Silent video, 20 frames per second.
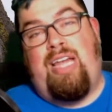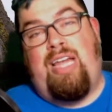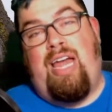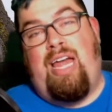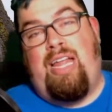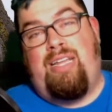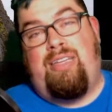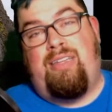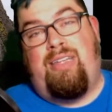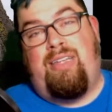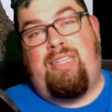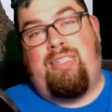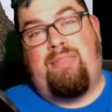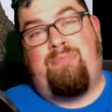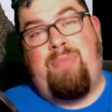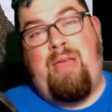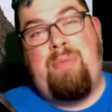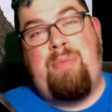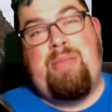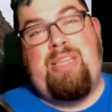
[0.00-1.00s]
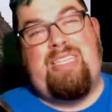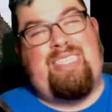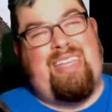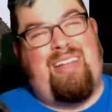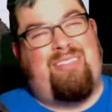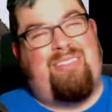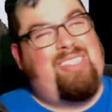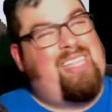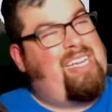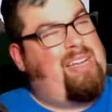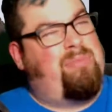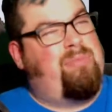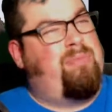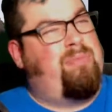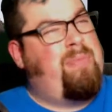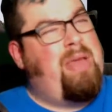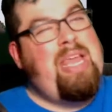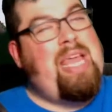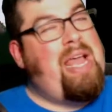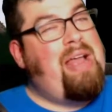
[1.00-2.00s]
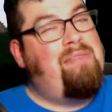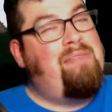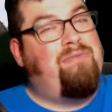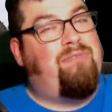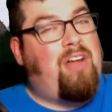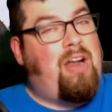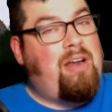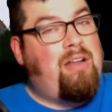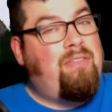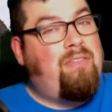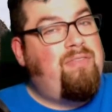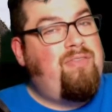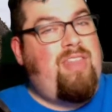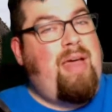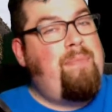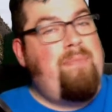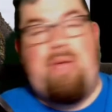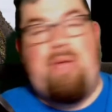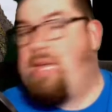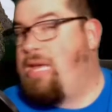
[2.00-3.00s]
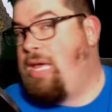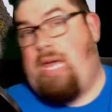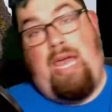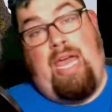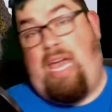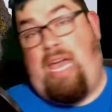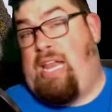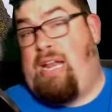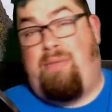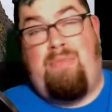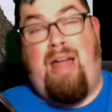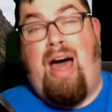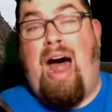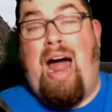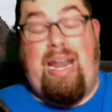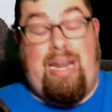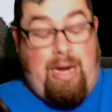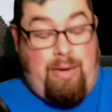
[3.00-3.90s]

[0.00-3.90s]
I, it maybe sounds like I'm making fun of them, and I'm not.